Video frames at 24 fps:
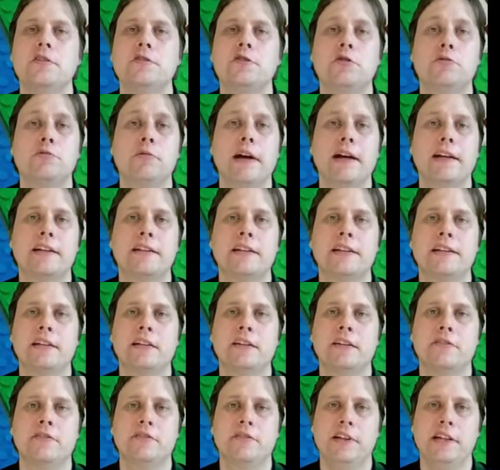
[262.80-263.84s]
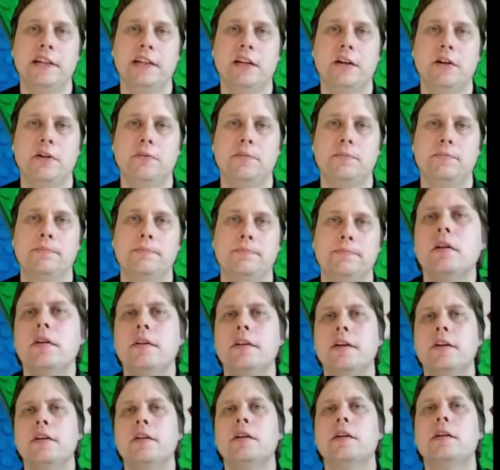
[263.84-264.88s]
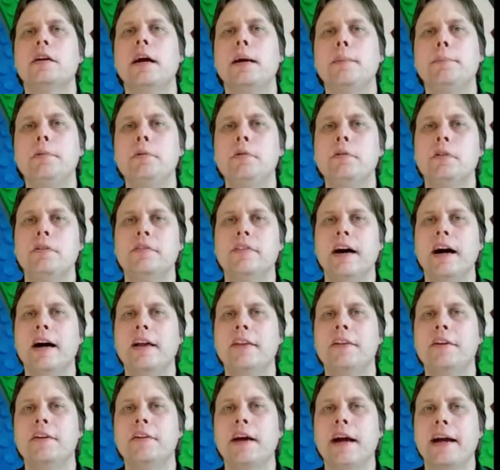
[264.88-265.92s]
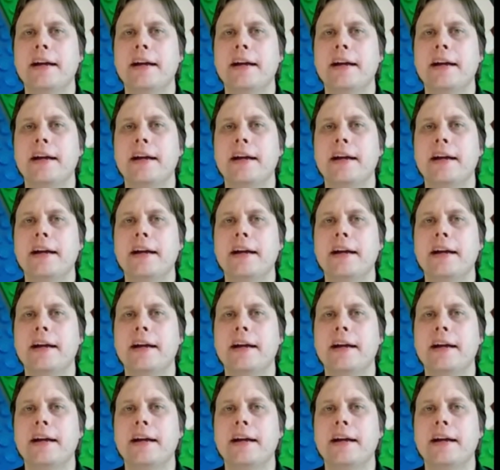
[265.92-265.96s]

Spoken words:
directed in the video. There are a couple of other